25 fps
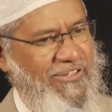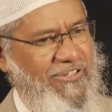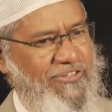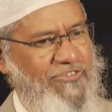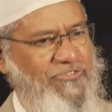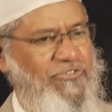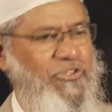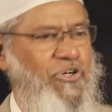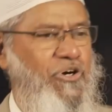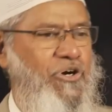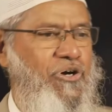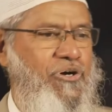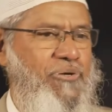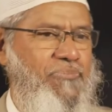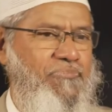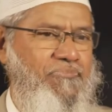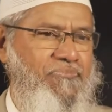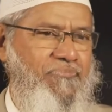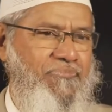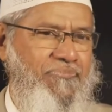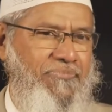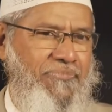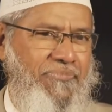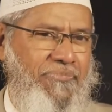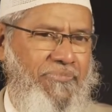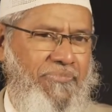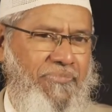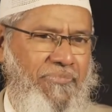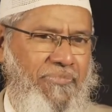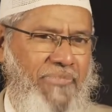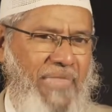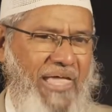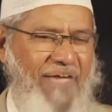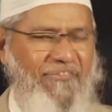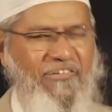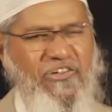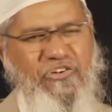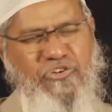So
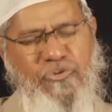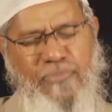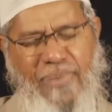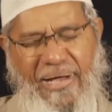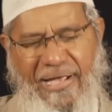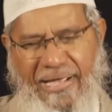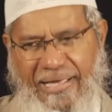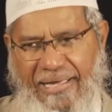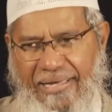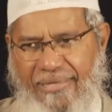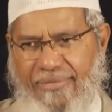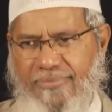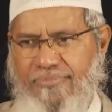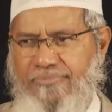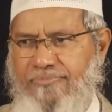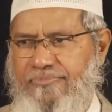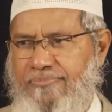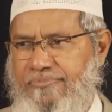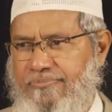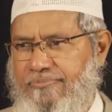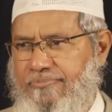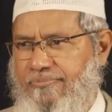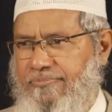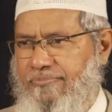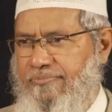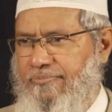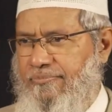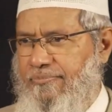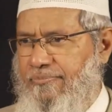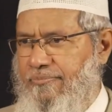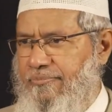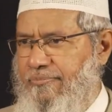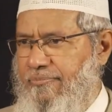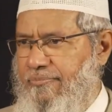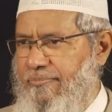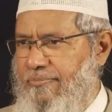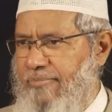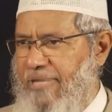I went to Makkah,
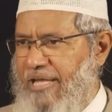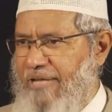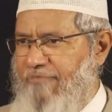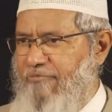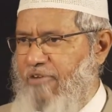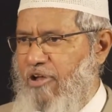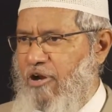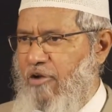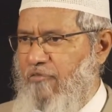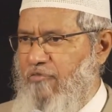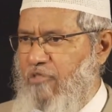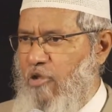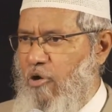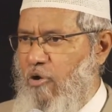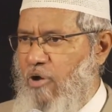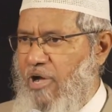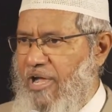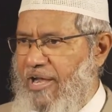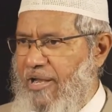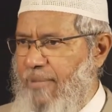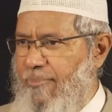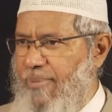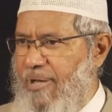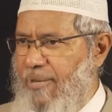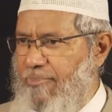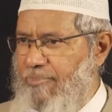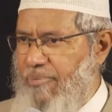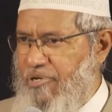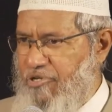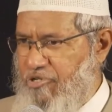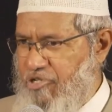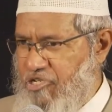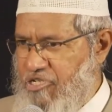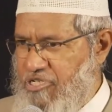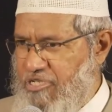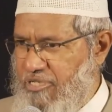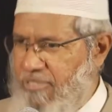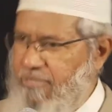and one of the Logha department
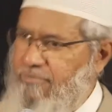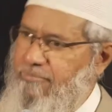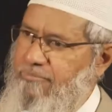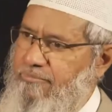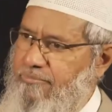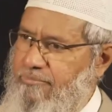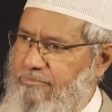teacher,